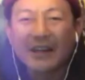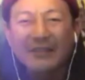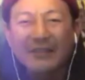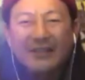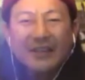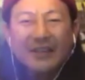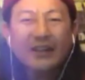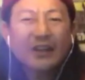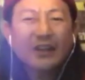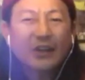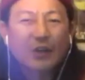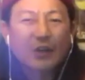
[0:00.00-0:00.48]

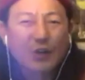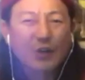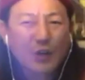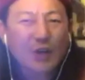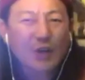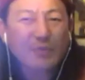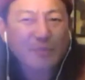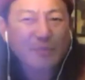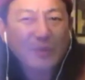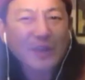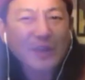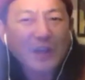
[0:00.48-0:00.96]
little good
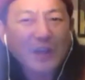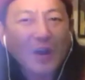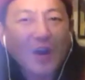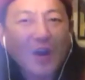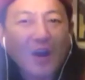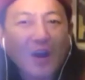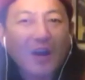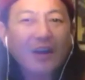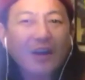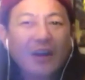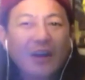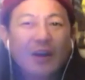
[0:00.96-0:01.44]

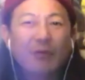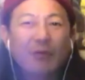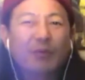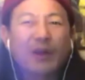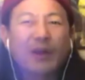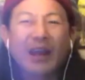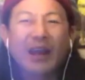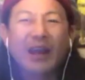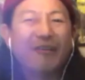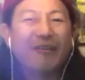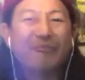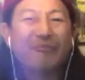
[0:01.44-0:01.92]
PR. We
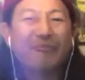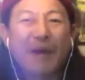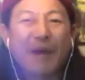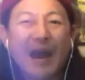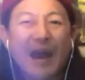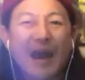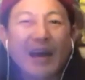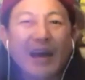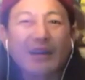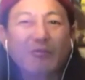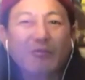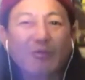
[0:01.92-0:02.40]
have
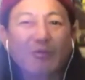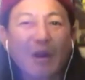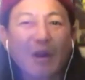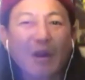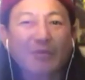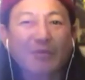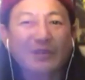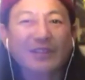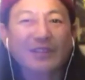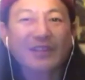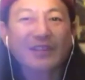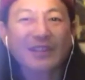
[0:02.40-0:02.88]
bad
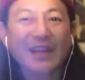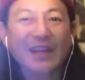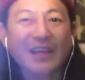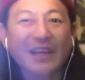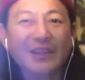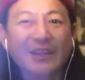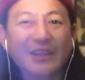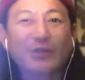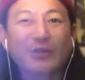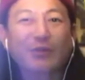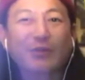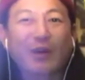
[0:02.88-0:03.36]

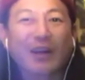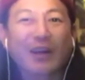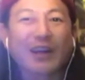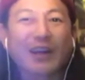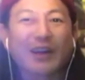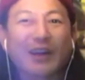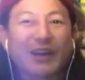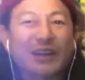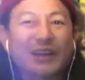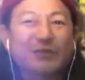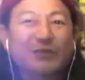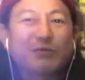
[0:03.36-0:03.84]
representation right now.
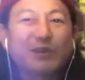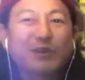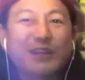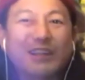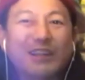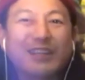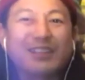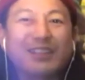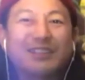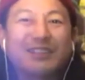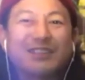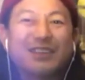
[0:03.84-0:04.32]
That's what it
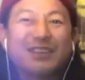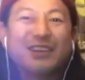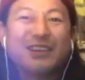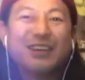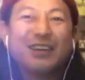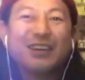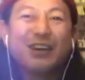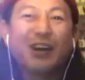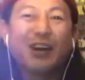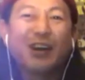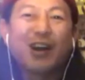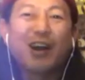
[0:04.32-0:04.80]
is.
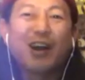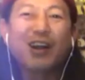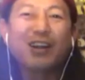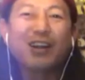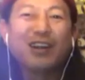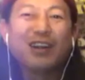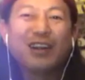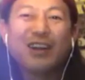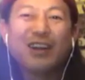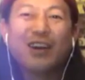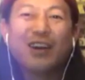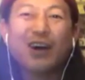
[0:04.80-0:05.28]

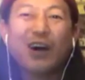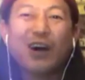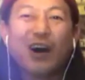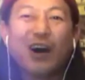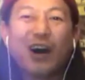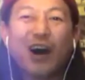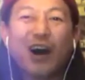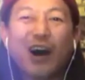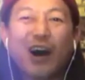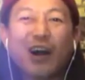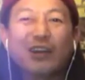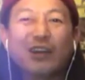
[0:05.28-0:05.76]

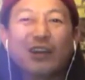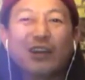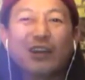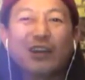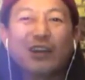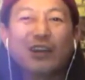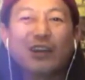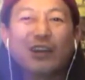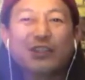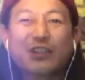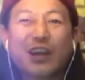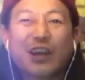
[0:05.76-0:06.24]
Our
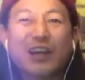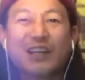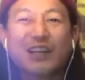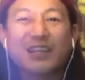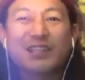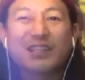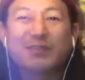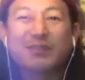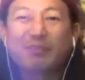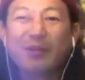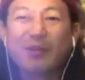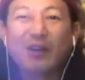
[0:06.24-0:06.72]

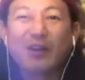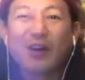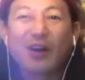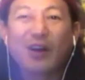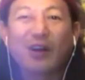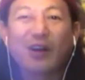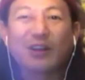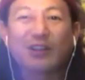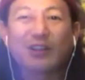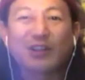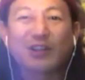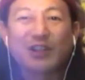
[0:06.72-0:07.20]
Chinese PR
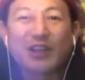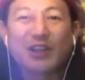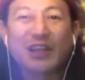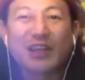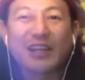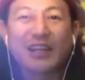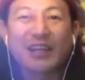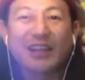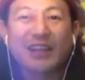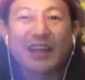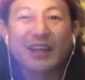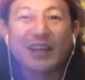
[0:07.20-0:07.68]
is shitty.
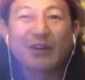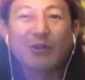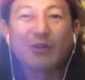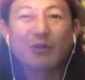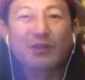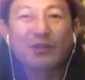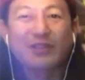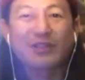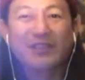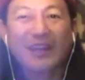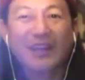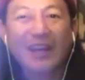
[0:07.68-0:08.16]
Like,
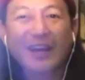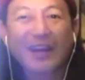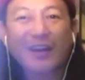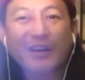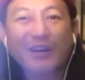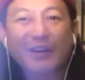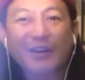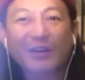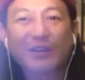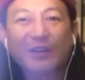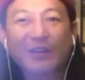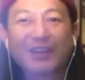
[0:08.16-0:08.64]
who's
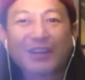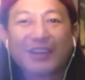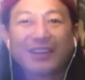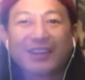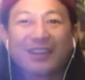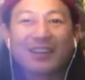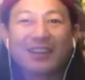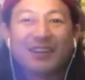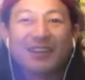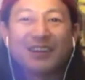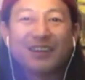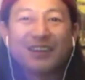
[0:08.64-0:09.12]
there?
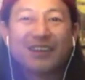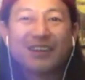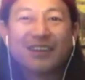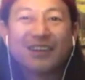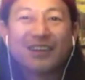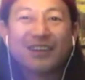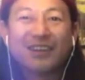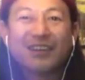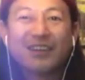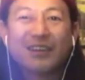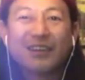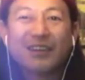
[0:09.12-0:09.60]

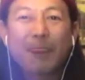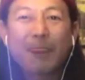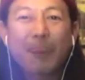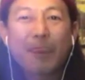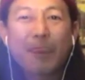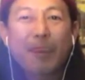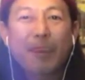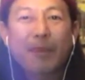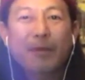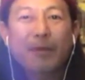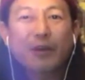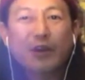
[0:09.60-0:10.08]

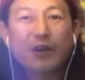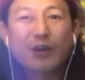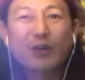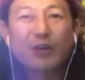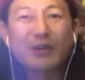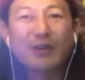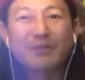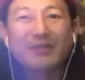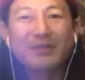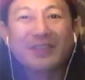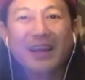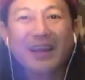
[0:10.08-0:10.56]
You know what I'm
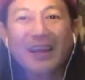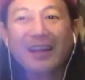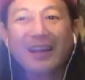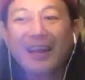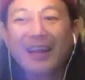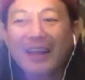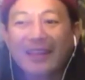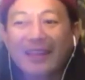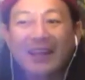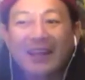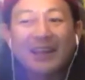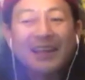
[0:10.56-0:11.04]
saying?
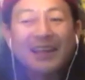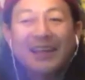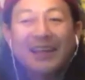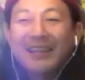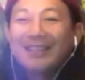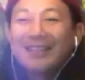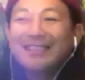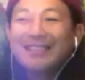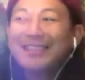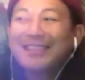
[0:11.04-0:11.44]
And then he's not